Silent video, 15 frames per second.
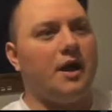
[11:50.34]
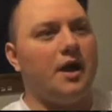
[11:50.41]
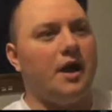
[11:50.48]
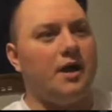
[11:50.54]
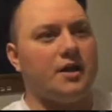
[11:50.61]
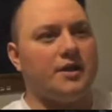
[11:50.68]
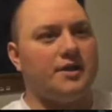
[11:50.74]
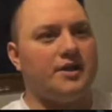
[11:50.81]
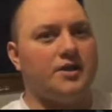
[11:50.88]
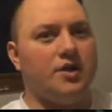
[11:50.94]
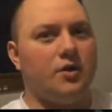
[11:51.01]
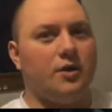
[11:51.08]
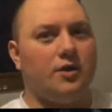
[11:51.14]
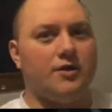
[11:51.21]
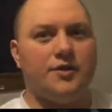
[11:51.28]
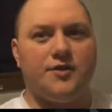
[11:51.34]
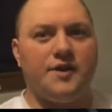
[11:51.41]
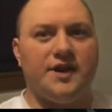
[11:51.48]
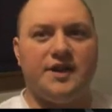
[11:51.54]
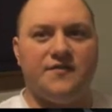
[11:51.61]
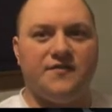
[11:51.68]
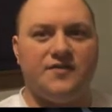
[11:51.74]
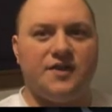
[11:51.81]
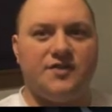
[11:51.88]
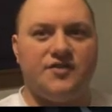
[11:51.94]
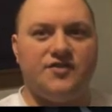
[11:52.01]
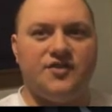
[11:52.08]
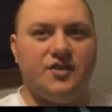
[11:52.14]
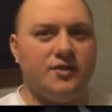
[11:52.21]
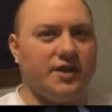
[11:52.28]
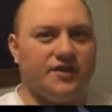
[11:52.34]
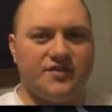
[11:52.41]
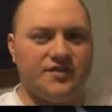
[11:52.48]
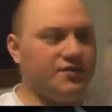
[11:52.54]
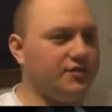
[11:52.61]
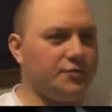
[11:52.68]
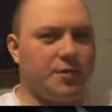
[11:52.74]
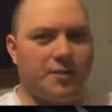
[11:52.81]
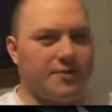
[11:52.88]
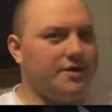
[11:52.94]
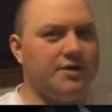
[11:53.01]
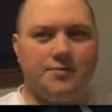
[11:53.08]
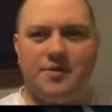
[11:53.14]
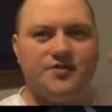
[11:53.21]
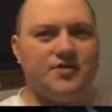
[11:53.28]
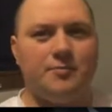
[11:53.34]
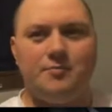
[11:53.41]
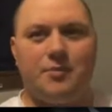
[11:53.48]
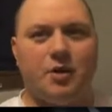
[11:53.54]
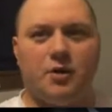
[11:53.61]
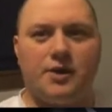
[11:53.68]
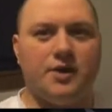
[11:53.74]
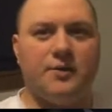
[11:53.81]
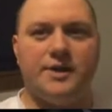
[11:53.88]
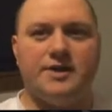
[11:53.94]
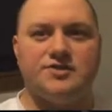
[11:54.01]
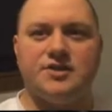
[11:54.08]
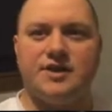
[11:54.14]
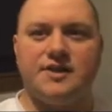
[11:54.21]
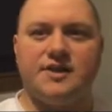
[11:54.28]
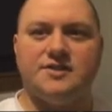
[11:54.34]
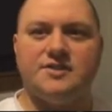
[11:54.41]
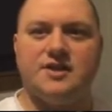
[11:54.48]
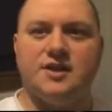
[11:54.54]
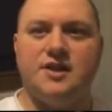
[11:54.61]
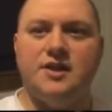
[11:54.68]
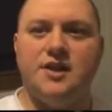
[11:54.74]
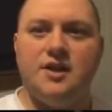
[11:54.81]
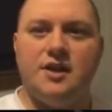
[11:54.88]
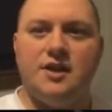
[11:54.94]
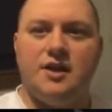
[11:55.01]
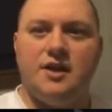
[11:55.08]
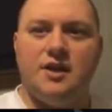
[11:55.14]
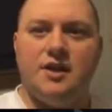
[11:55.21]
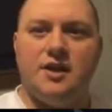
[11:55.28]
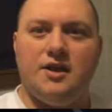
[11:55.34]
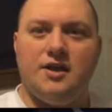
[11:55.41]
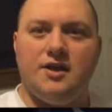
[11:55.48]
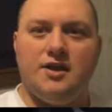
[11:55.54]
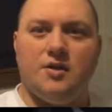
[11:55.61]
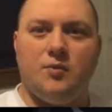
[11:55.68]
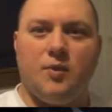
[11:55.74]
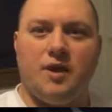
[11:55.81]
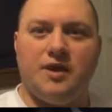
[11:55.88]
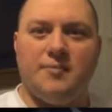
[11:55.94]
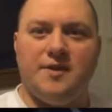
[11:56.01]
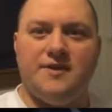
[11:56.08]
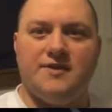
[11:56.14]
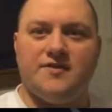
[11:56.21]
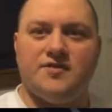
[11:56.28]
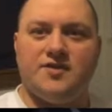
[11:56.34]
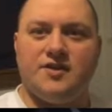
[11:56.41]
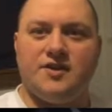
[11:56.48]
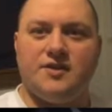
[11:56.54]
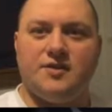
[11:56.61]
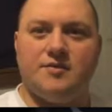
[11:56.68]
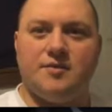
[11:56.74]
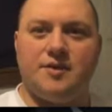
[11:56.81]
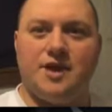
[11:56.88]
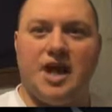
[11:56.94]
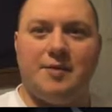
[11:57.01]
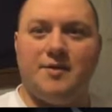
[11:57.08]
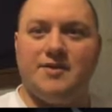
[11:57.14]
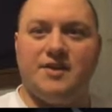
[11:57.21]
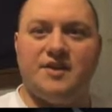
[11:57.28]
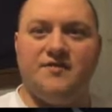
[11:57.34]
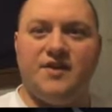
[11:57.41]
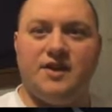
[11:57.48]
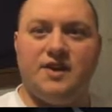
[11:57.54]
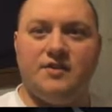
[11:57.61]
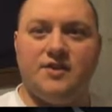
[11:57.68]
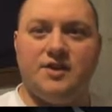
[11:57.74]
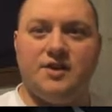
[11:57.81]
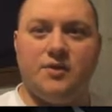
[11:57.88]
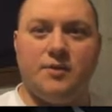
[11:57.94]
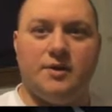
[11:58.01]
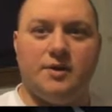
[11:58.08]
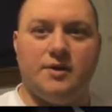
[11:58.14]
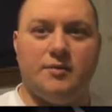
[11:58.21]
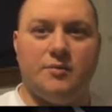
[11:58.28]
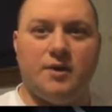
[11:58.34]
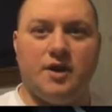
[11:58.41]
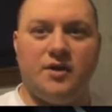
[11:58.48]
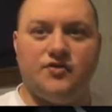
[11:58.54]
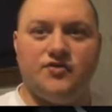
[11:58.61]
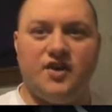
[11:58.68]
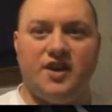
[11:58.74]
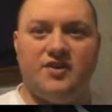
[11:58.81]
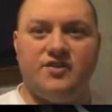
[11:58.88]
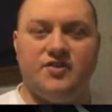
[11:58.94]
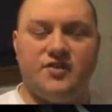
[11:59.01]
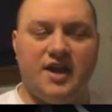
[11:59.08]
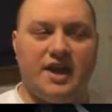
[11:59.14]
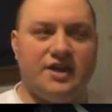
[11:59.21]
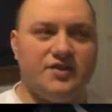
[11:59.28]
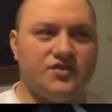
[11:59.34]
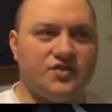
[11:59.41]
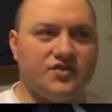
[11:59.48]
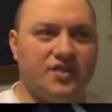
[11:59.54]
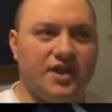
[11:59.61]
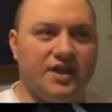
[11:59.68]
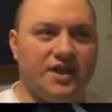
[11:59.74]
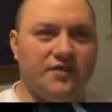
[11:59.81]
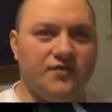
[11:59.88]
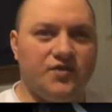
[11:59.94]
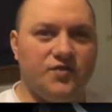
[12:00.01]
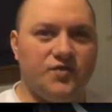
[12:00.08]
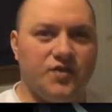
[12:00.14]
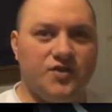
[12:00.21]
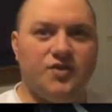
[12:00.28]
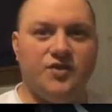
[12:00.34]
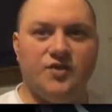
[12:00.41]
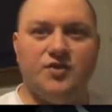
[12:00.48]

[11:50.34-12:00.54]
Another thing, if there's, like I said, there's probably going to be some Mario Andretti that's going to, wannabe that's going to comment on the video. You know what I'll say to that is that if you think you